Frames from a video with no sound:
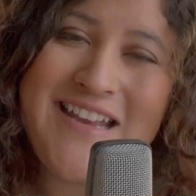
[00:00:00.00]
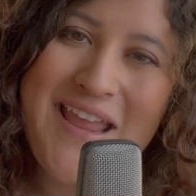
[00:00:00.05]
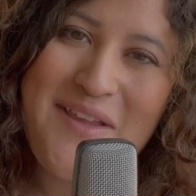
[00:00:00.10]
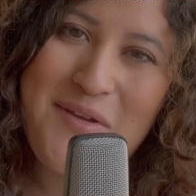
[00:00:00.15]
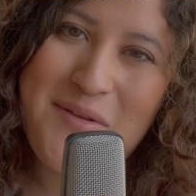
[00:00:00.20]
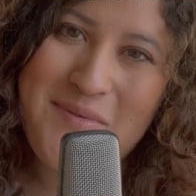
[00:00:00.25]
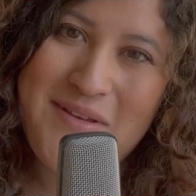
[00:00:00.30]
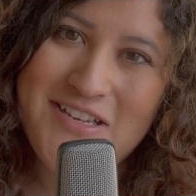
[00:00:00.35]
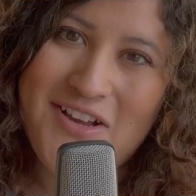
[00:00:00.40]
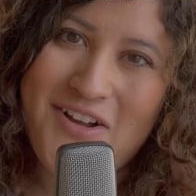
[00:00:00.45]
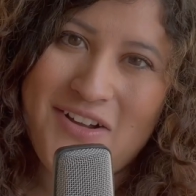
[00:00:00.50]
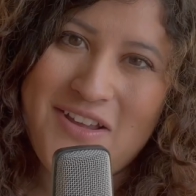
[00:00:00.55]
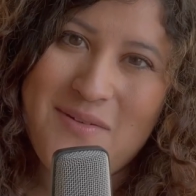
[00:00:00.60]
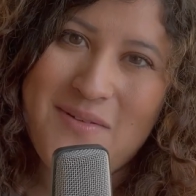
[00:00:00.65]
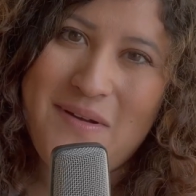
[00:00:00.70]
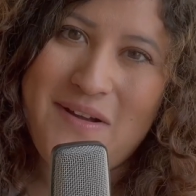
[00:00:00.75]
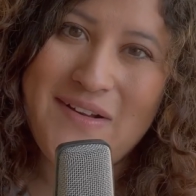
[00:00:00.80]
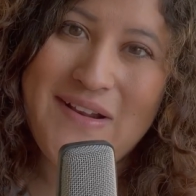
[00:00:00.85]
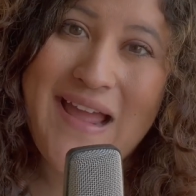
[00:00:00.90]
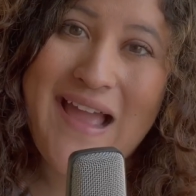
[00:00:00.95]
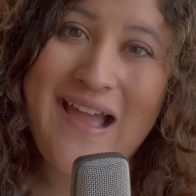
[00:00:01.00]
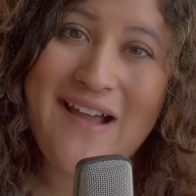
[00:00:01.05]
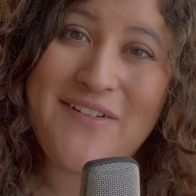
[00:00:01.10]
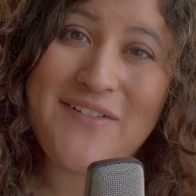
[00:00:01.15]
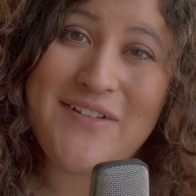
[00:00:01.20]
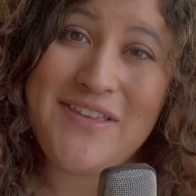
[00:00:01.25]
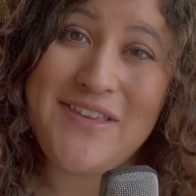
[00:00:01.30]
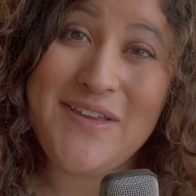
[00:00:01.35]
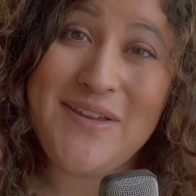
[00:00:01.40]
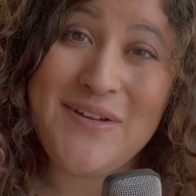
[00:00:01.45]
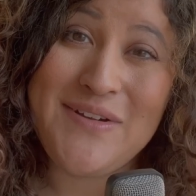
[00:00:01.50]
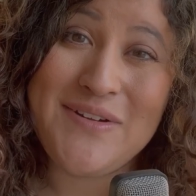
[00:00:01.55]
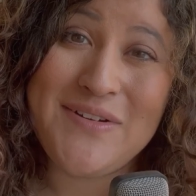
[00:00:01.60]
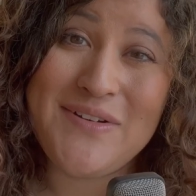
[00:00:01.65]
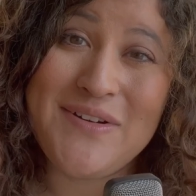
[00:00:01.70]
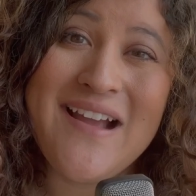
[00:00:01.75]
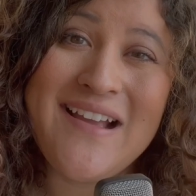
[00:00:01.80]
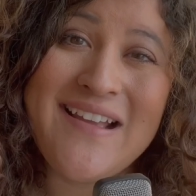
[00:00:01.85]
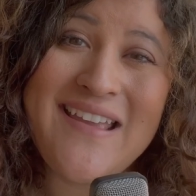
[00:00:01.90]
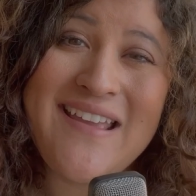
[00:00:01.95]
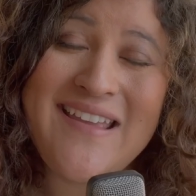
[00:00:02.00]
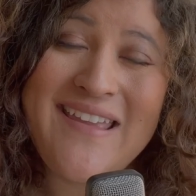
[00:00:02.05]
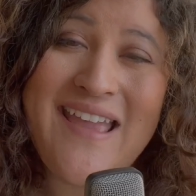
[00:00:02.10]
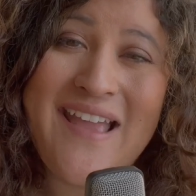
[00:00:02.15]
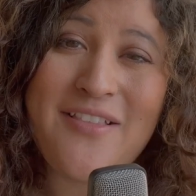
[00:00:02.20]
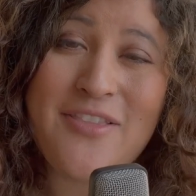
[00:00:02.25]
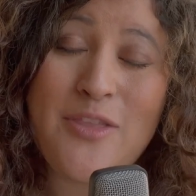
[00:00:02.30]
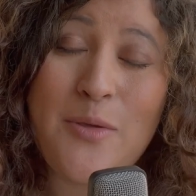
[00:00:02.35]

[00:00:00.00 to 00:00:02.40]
I'm going to be talking about how you can get the